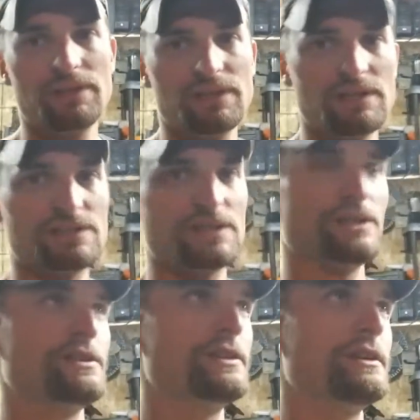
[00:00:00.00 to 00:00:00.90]

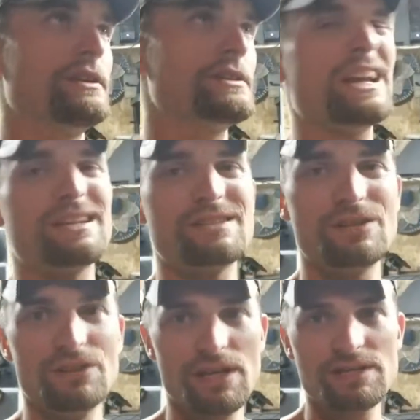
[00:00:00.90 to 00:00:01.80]
considered
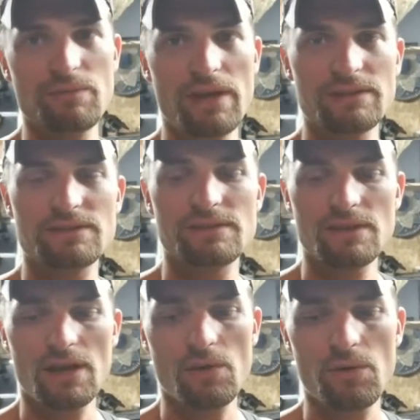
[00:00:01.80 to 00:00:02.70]
a lazy man's
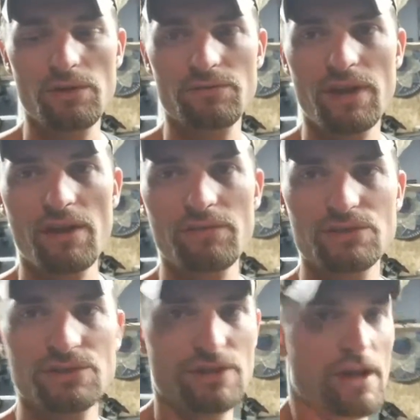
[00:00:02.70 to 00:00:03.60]
way of
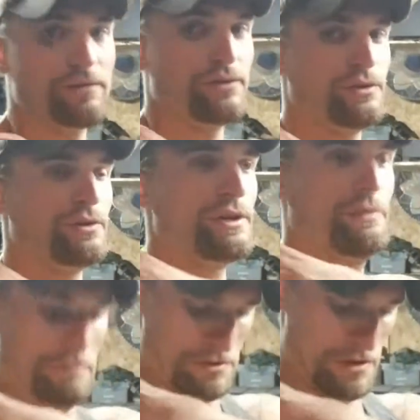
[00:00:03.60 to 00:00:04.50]
catfishing. I have to agree.